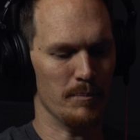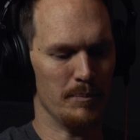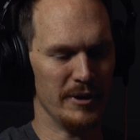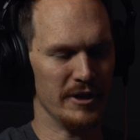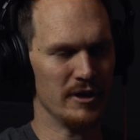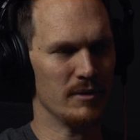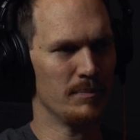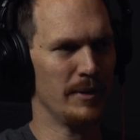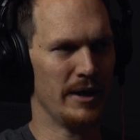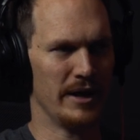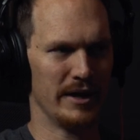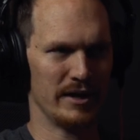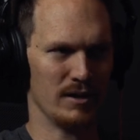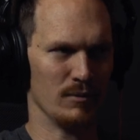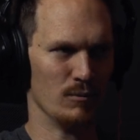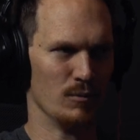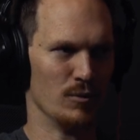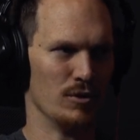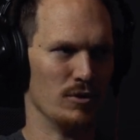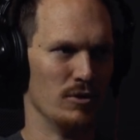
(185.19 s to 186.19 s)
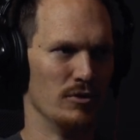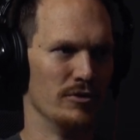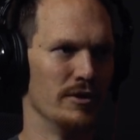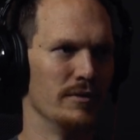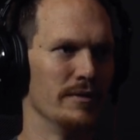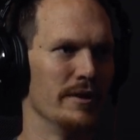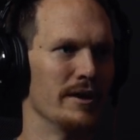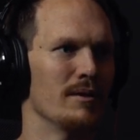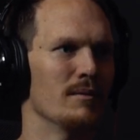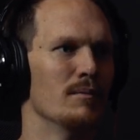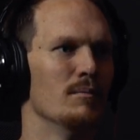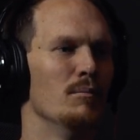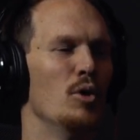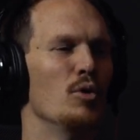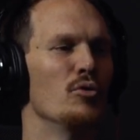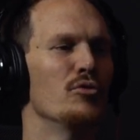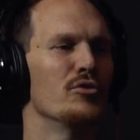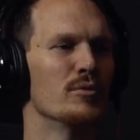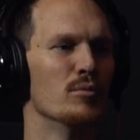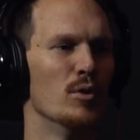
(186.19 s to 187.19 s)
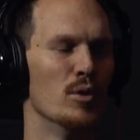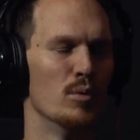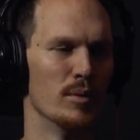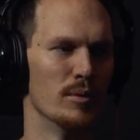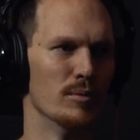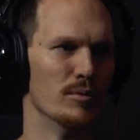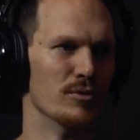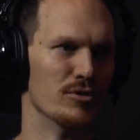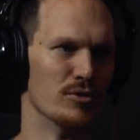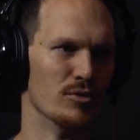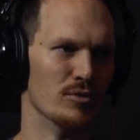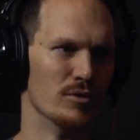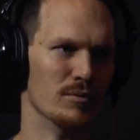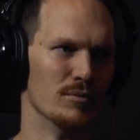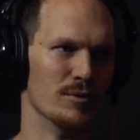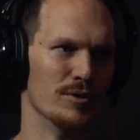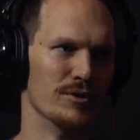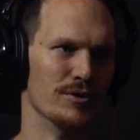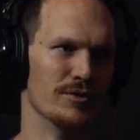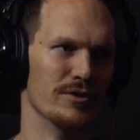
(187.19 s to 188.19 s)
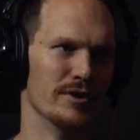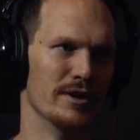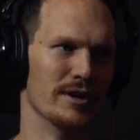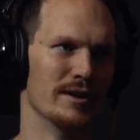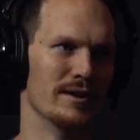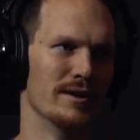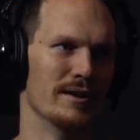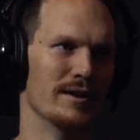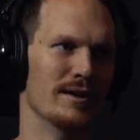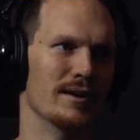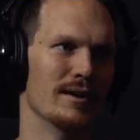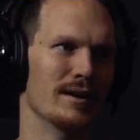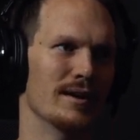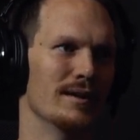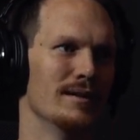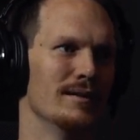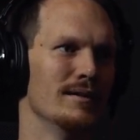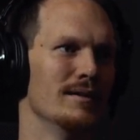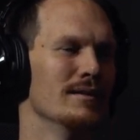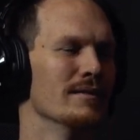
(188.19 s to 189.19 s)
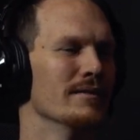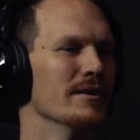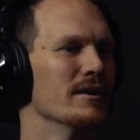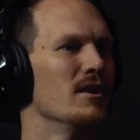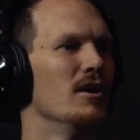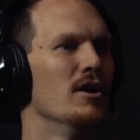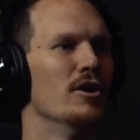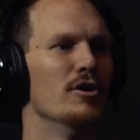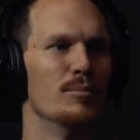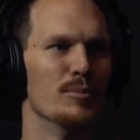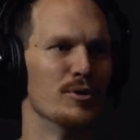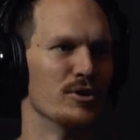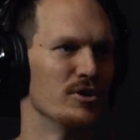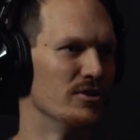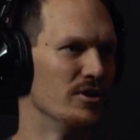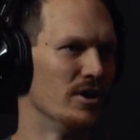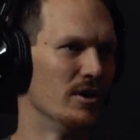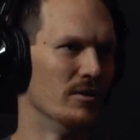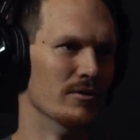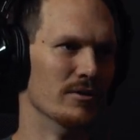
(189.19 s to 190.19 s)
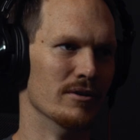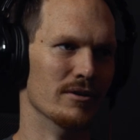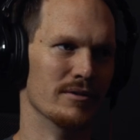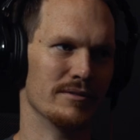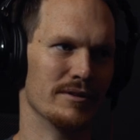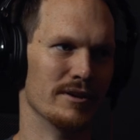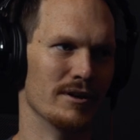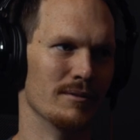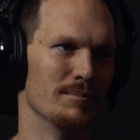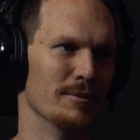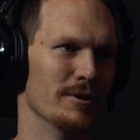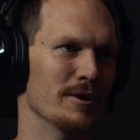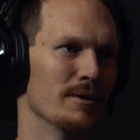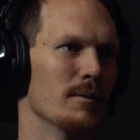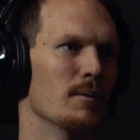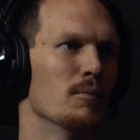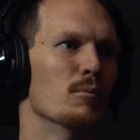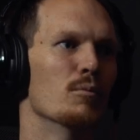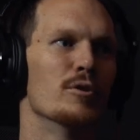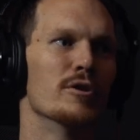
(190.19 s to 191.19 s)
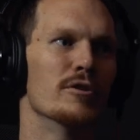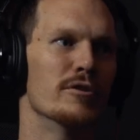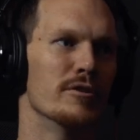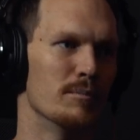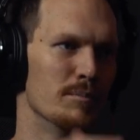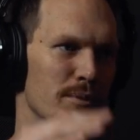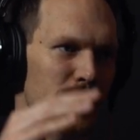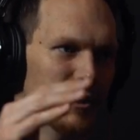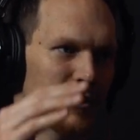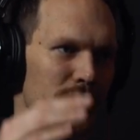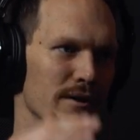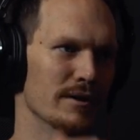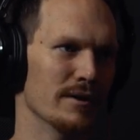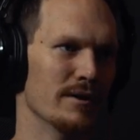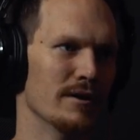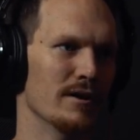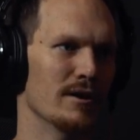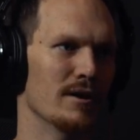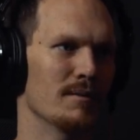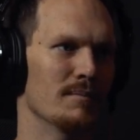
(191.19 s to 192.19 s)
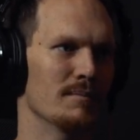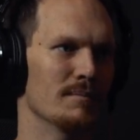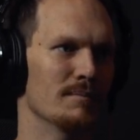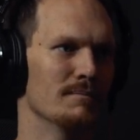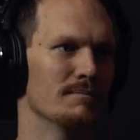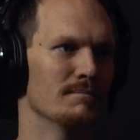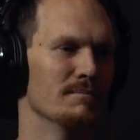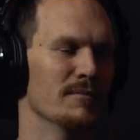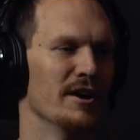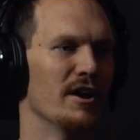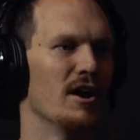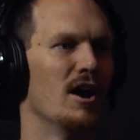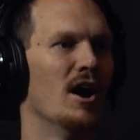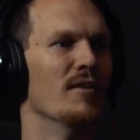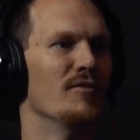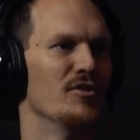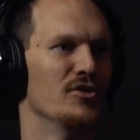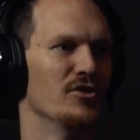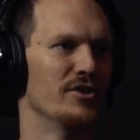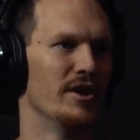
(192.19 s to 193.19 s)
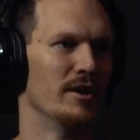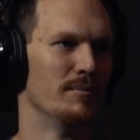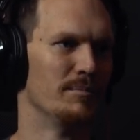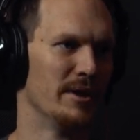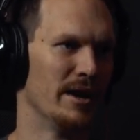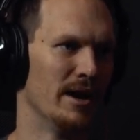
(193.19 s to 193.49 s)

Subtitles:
big banking world, and like mostly what we were doing was like $100 million type, like really big, like office type